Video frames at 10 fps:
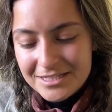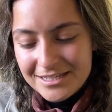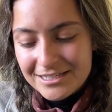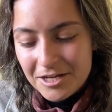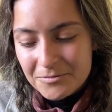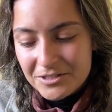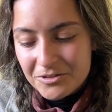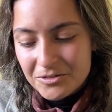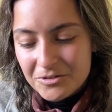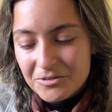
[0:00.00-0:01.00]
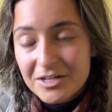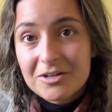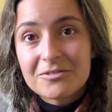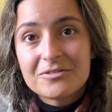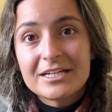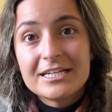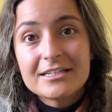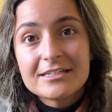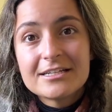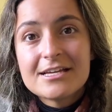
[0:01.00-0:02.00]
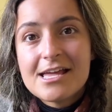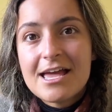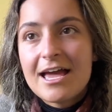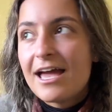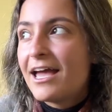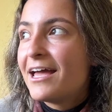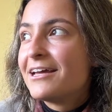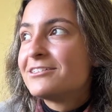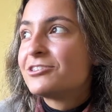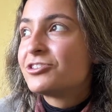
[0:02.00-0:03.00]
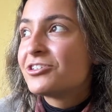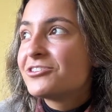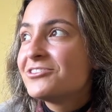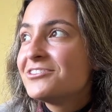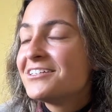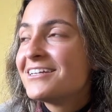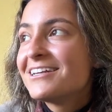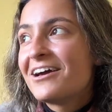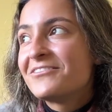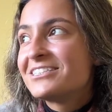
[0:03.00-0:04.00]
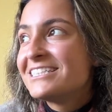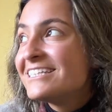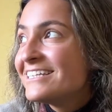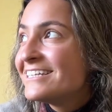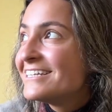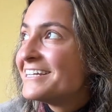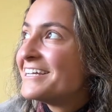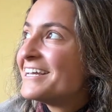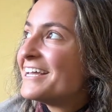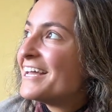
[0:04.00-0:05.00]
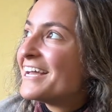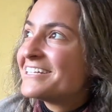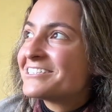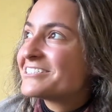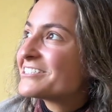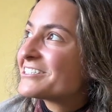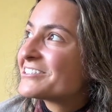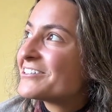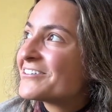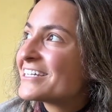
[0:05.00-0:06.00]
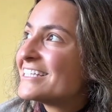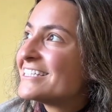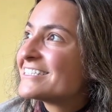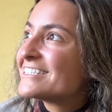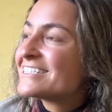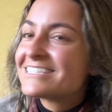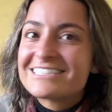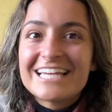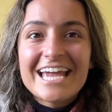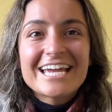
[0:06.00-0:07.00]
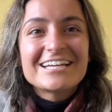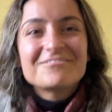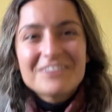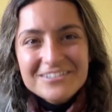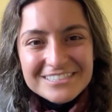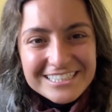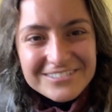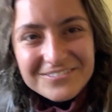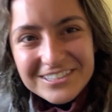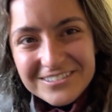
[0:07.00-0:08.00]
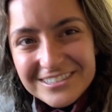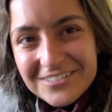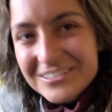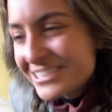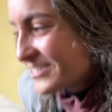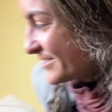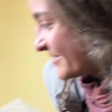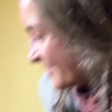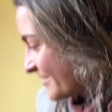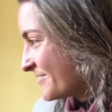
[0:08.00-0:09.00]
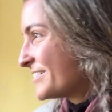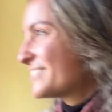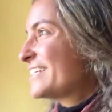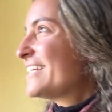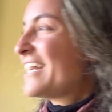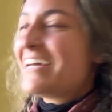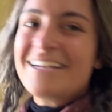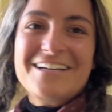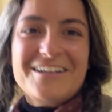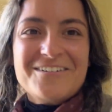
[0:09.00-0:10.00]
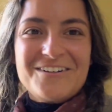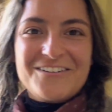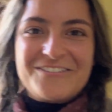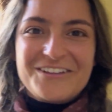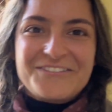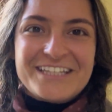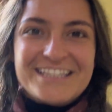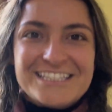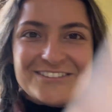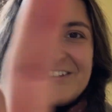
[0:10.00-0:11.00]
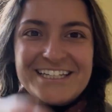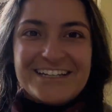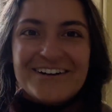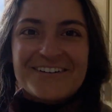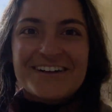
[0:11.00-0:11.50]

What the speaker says: Now I'm gonna go read and journal and have a tea and just soak in these insane mountain views. Let me show you what I've been looking at while filming this video.